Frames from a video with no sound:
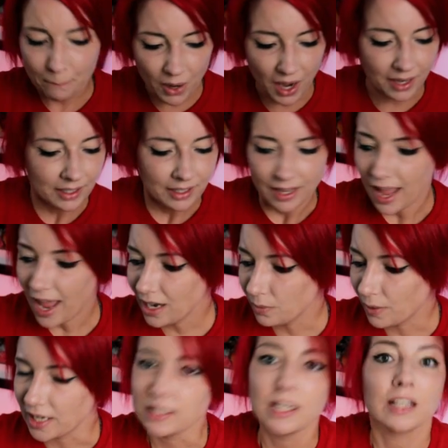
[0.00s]
But
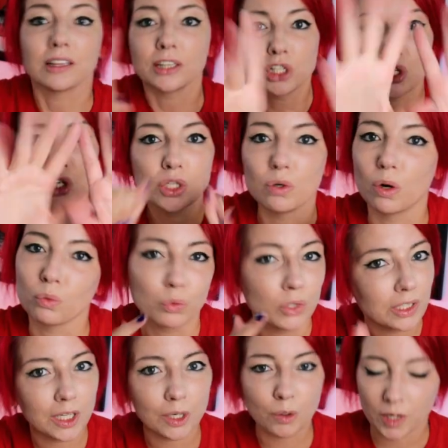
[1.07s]
anyways, let's just do a
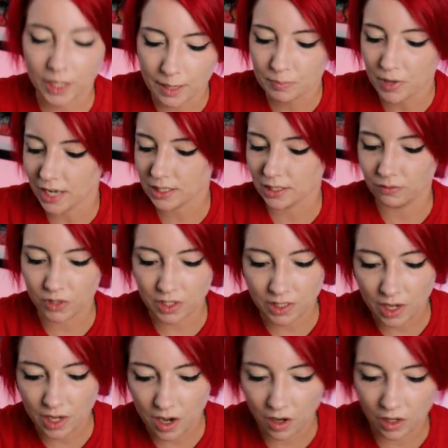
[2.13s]
really quick unboxing
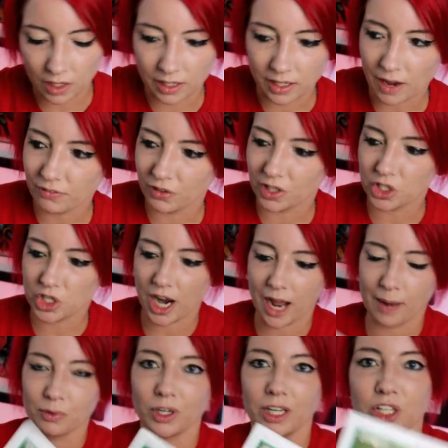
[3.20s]
video. Enough of the
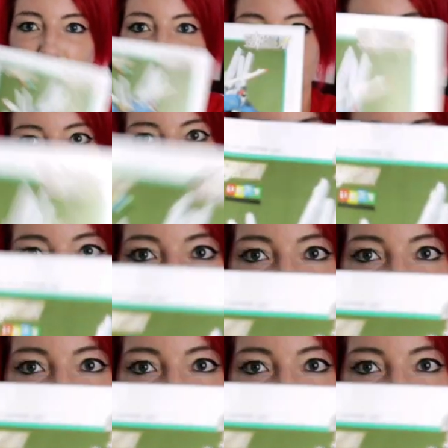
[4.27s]
jabbering. Check this